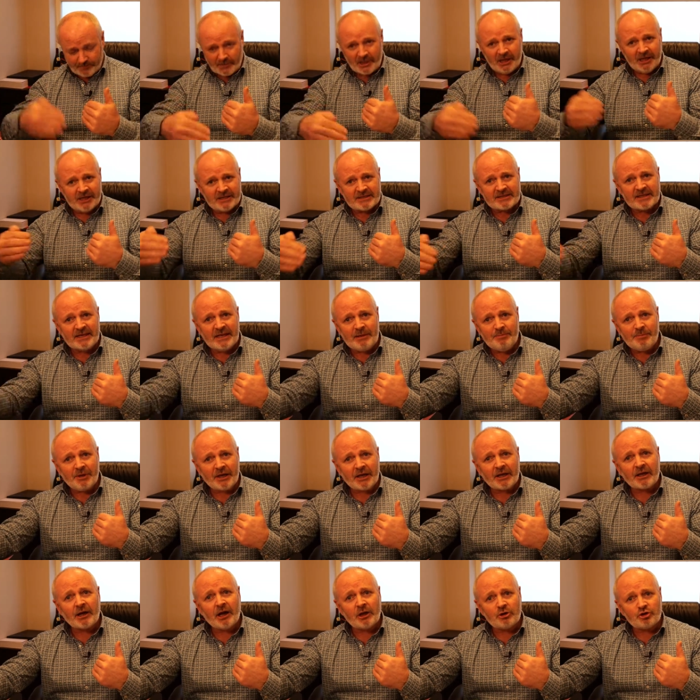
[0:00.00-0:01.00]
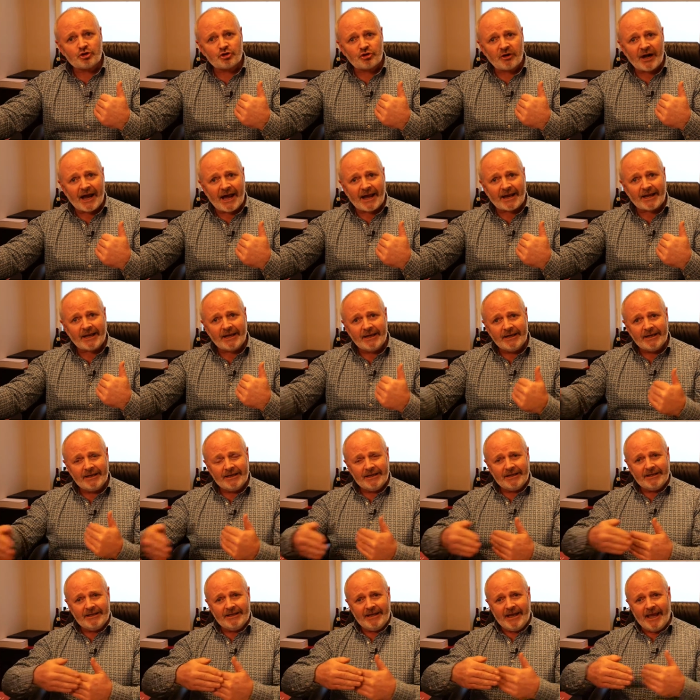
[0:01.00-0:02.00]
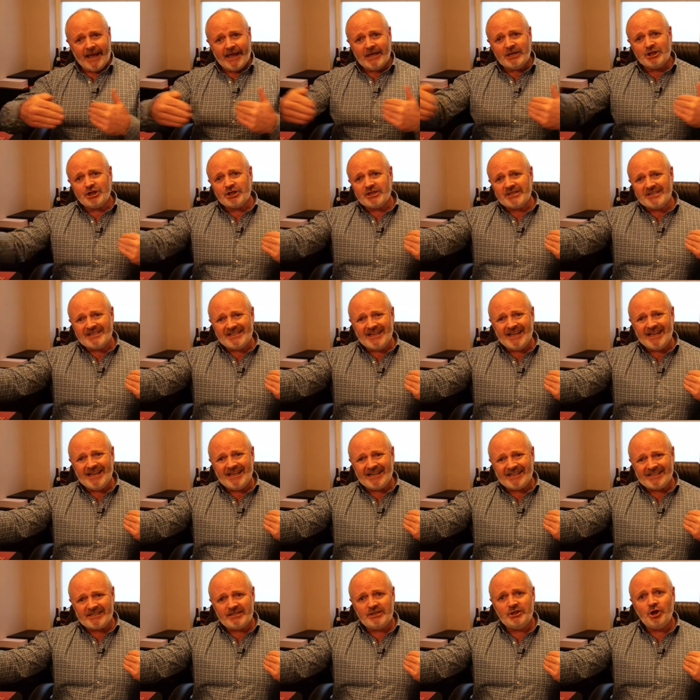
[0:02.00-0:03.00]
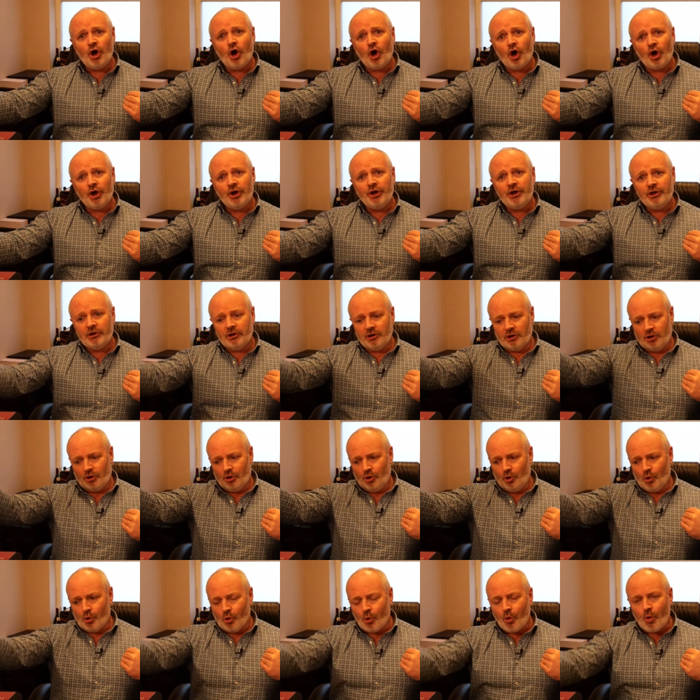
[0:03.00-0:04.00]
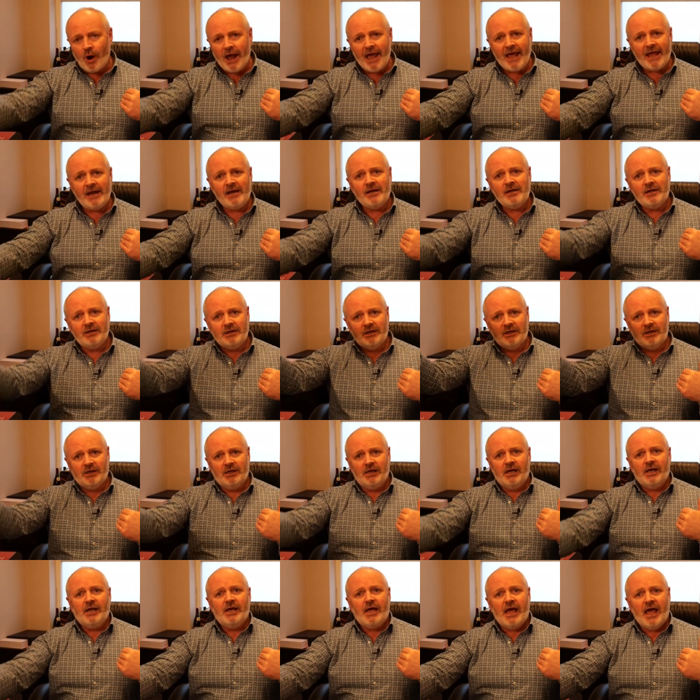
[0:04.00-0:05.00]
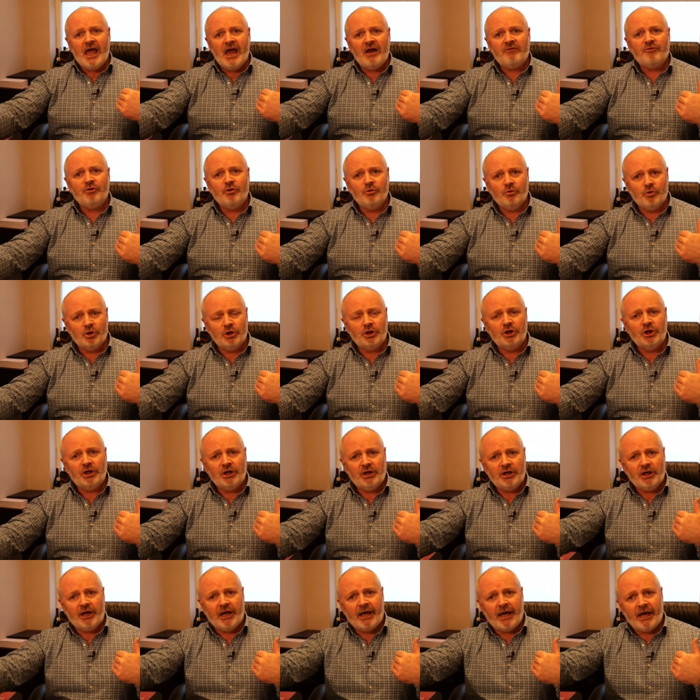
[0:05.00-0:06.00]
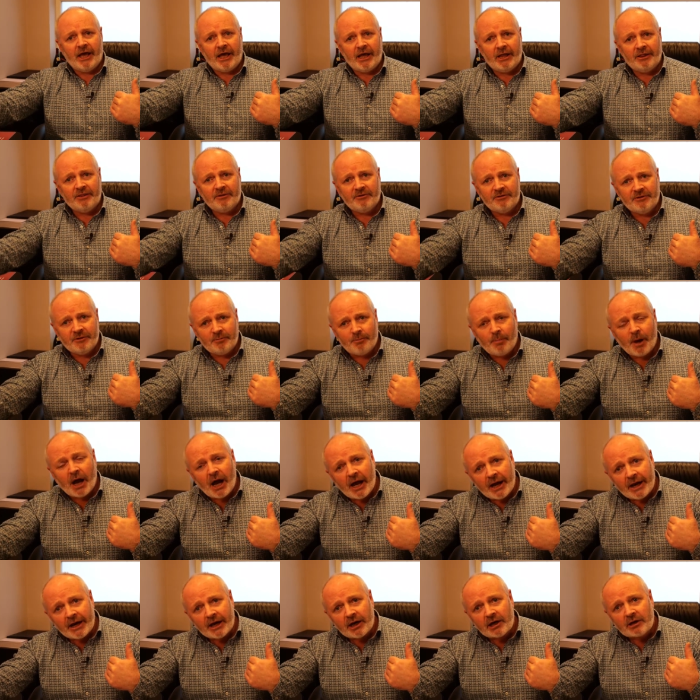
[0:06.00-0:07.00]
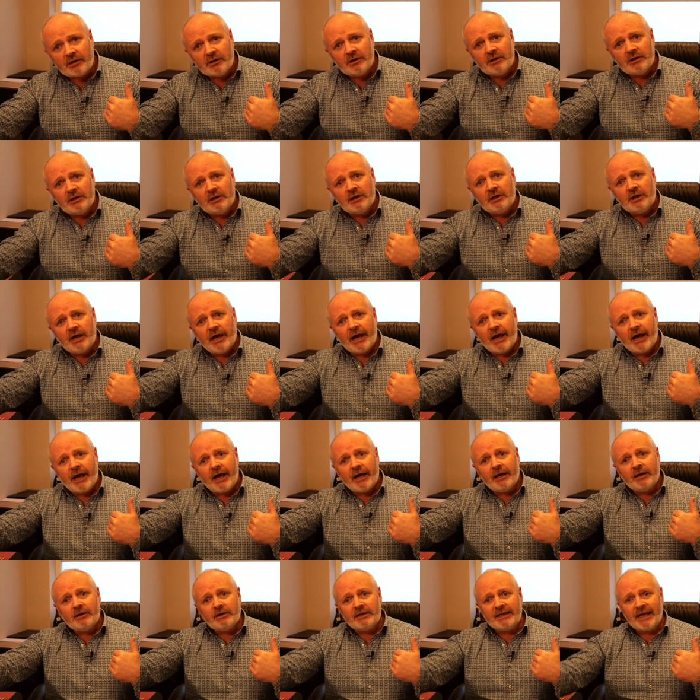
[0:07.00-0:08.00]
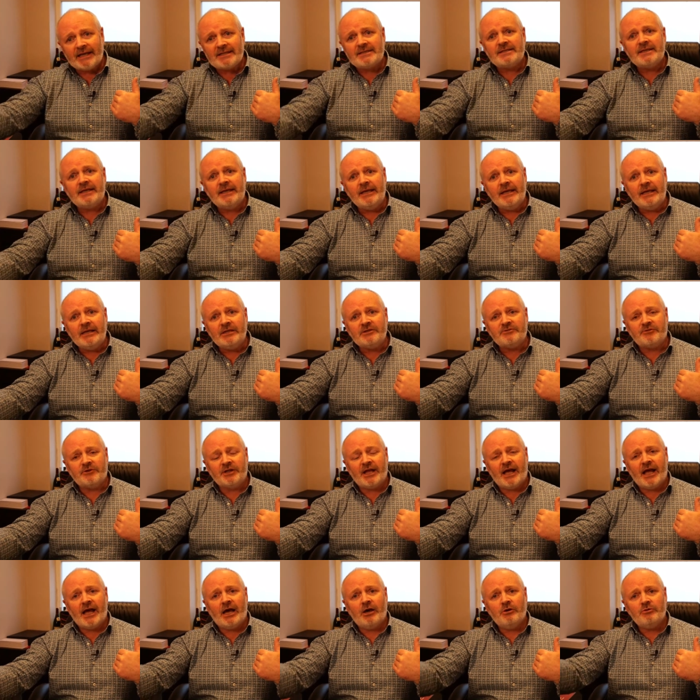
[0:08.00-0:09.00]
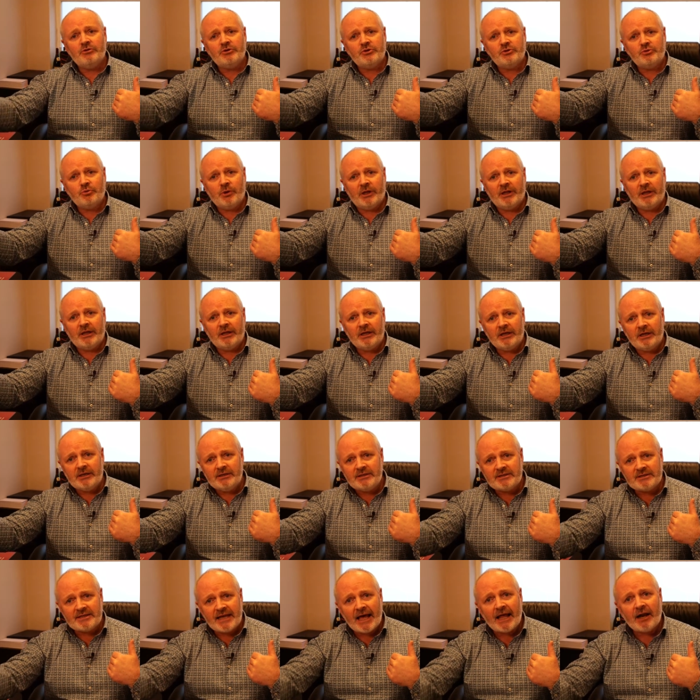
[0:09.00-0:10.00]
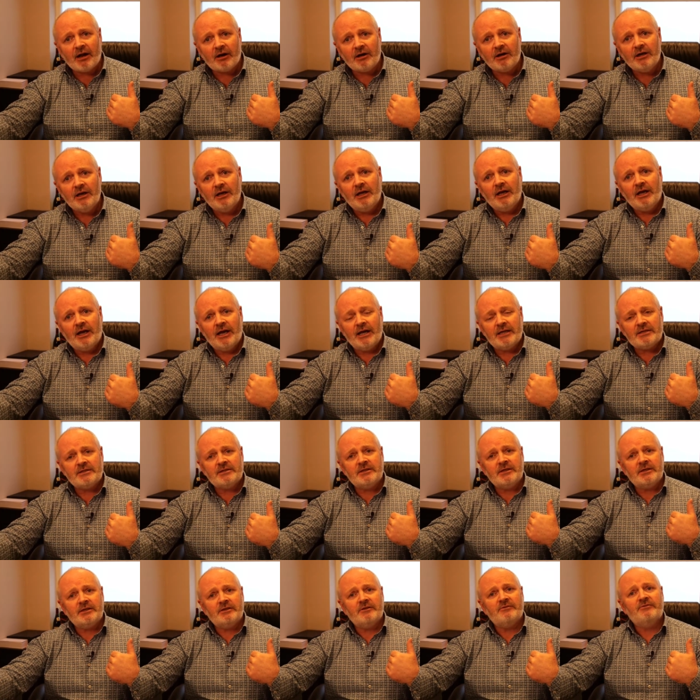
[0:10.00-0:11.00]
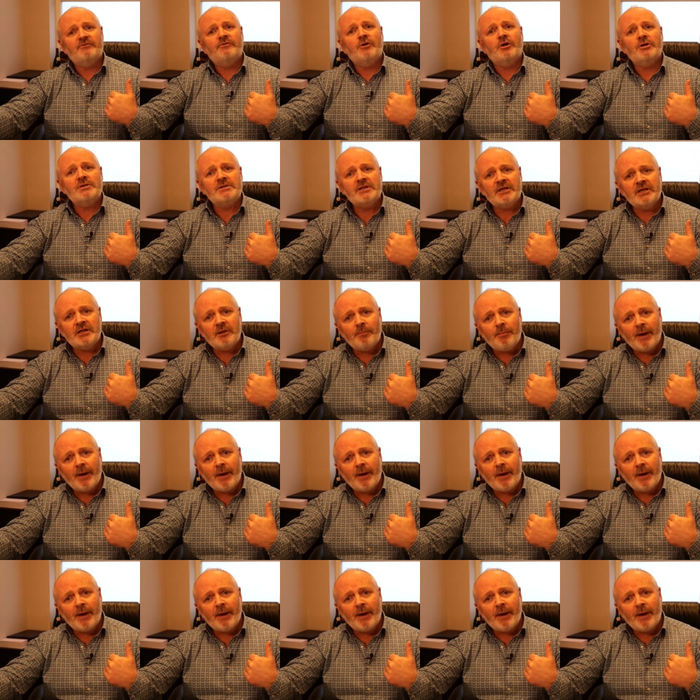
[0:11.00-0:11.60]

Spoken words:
It's keeping it on track. The agent's deal is done when everyone, the buyer, gets the keys for the house, when the seller has the funds in the